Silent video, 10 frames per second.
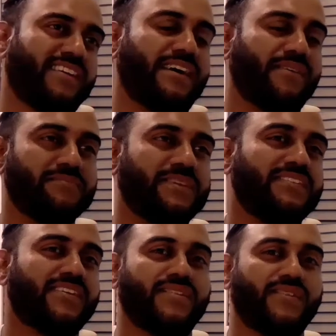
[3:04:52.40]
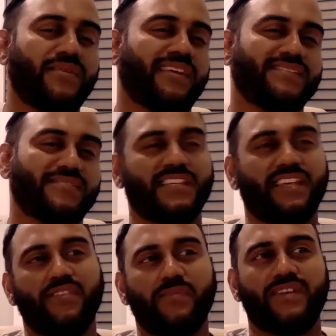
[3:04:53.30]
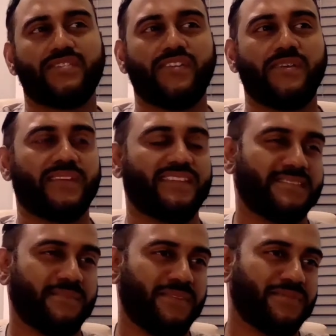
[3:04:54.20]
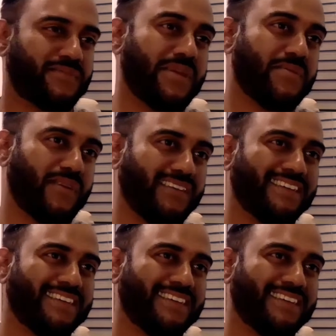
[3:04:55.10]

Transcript: That was me not knowing. So I was giving you my journey, but it doesn't mean it was the right one.